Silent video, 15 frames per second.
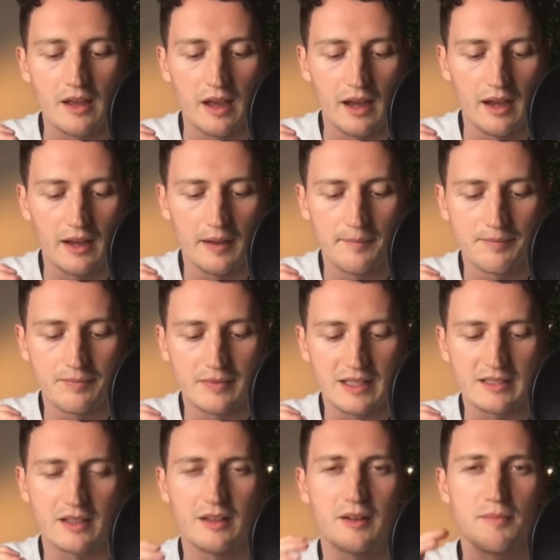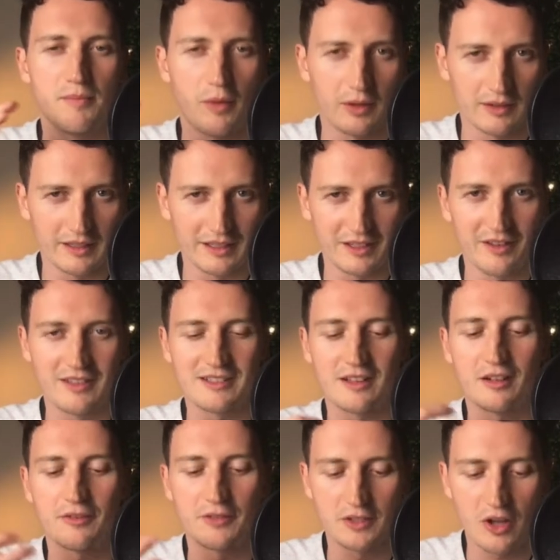there's a lot of modeling, there's a
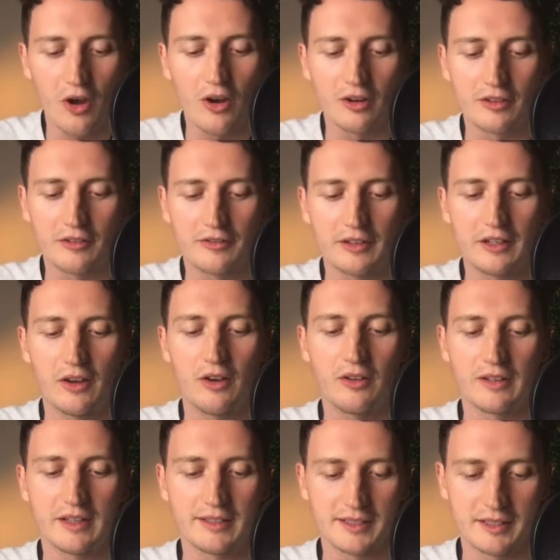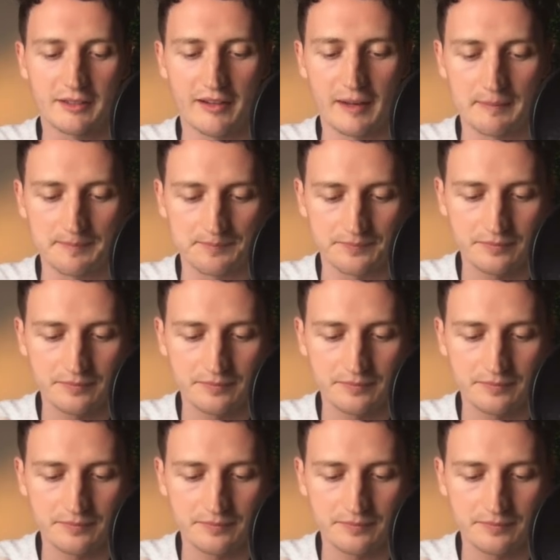lot of photography on Instagram,